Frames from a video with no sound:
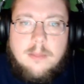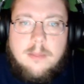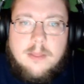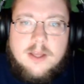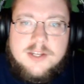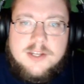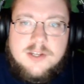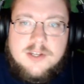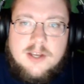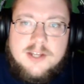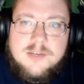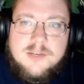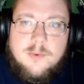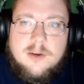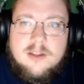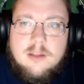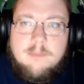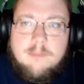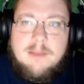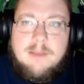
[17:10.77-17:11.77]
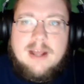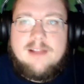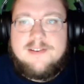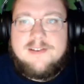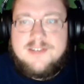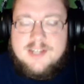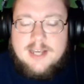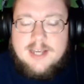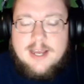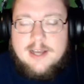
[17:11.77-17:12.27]
it's it's one of the
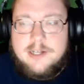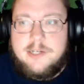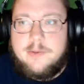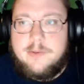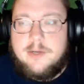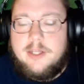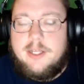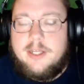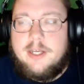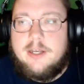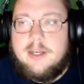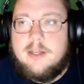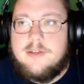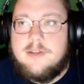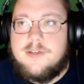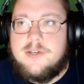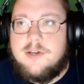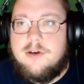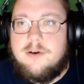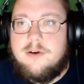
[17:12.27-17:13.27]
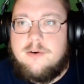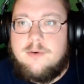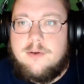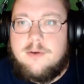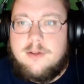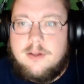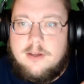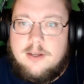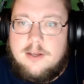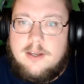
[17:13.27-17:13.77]
balancing acts, really.
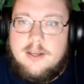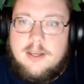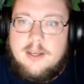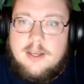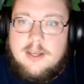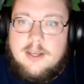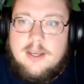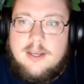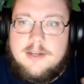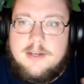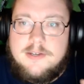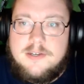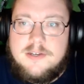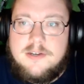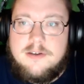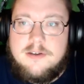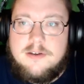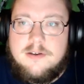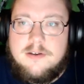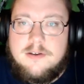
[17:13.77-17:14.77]
So it